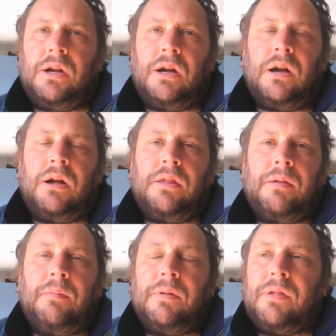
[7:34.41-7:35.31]

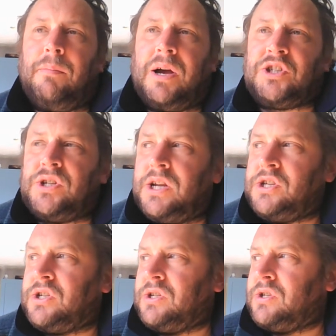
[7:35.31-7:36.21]
the
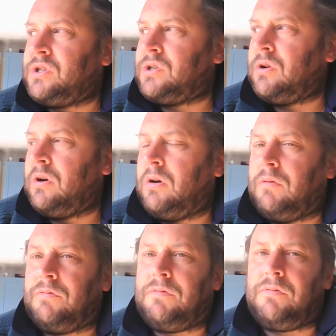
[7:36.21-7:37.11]
machinations
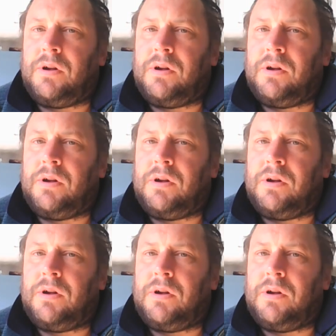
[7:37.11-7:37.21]
of